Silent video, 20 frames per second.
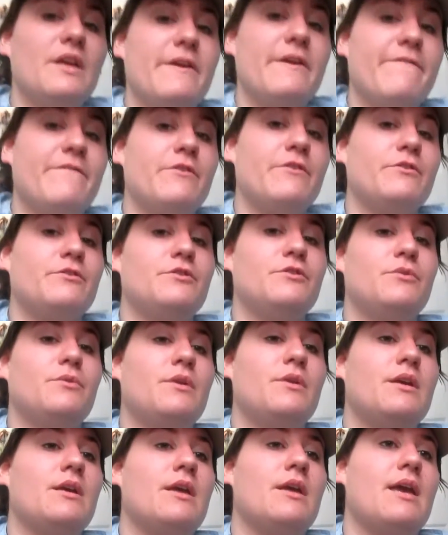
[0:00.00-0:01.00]
if you're
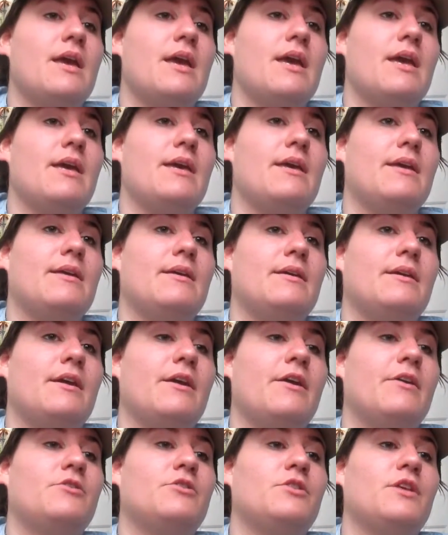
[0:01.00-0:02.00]
doing a
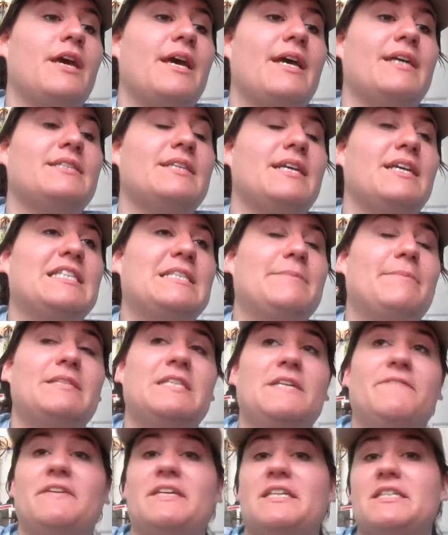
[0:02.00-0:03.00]
character that has a
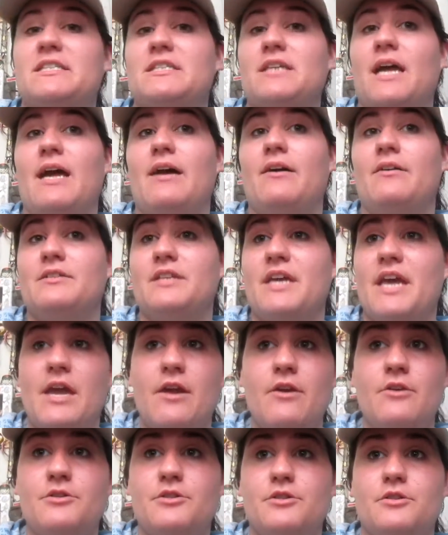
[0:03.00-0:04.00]
specific styled
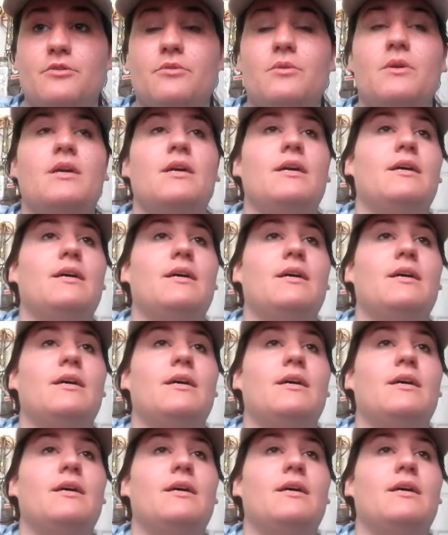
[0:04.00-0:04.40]
hairdo,